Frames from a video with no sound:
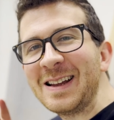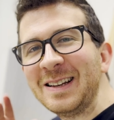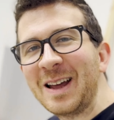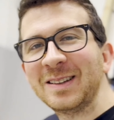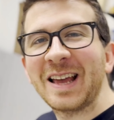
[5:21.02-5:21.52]

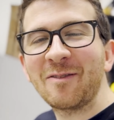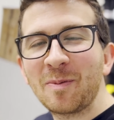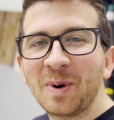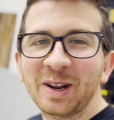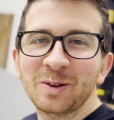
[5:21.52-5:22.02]
Now, to
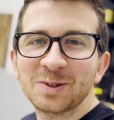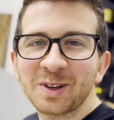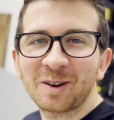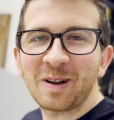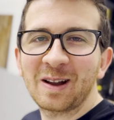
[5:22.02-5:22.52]
everybody who
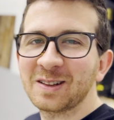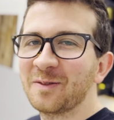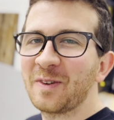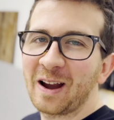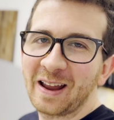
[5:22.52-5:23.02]
stuck around to the
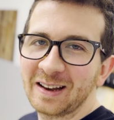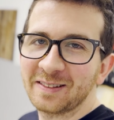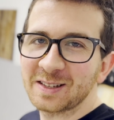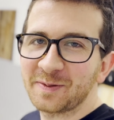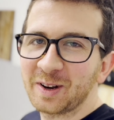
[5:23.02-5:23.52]
very end of
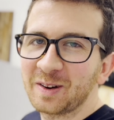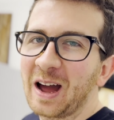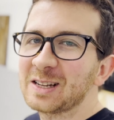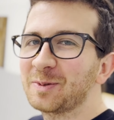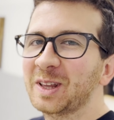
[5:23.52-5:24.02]
this video,
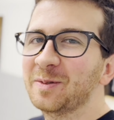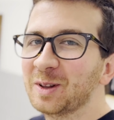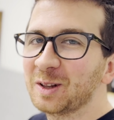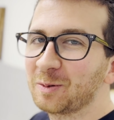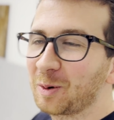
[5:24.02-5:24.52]
I just want to give you a little